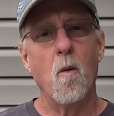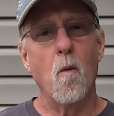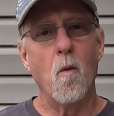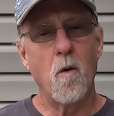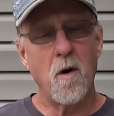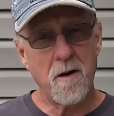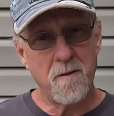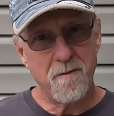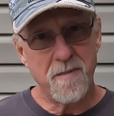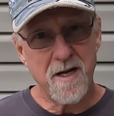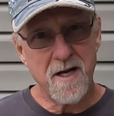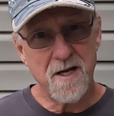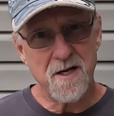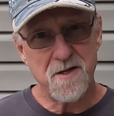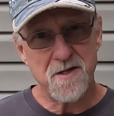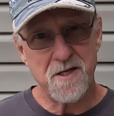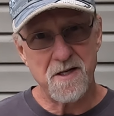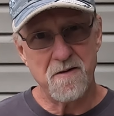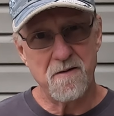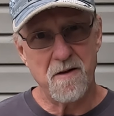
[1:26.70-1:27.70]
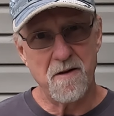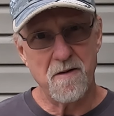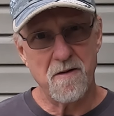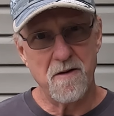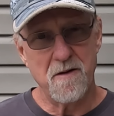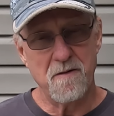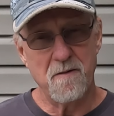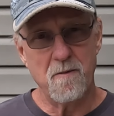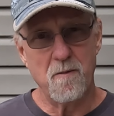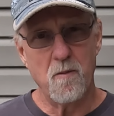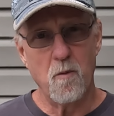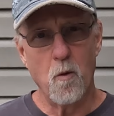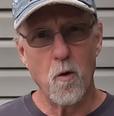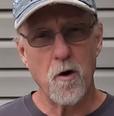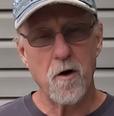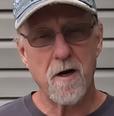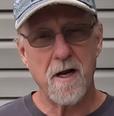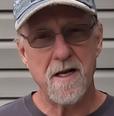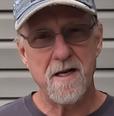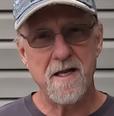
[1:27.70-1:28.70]
One, because of the
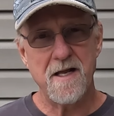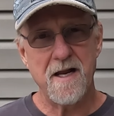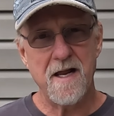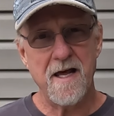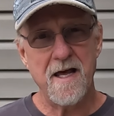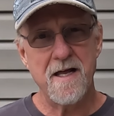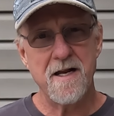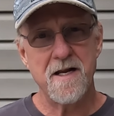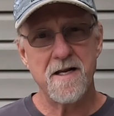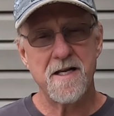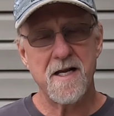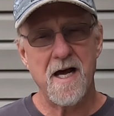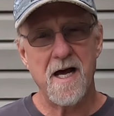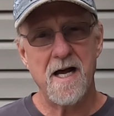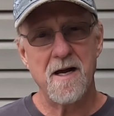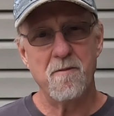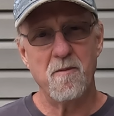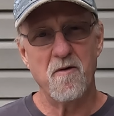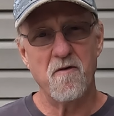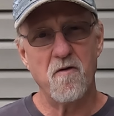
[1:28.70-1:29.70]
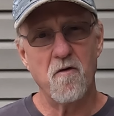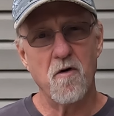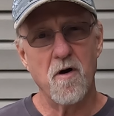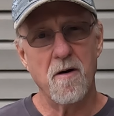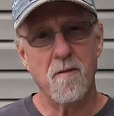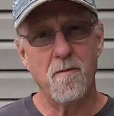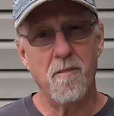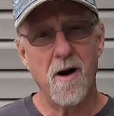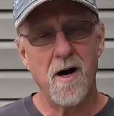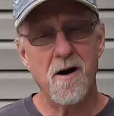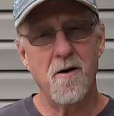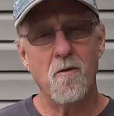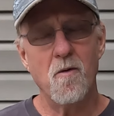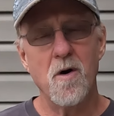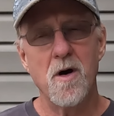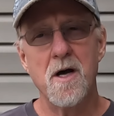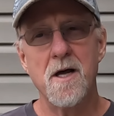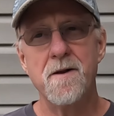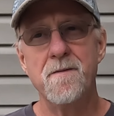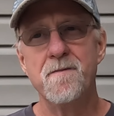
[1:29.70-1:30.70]
work I did ahead of time before I bought
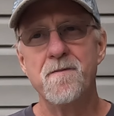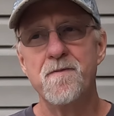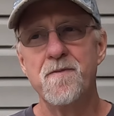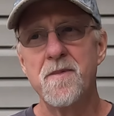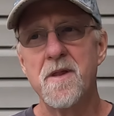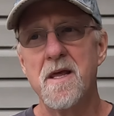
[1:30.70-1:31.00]
one,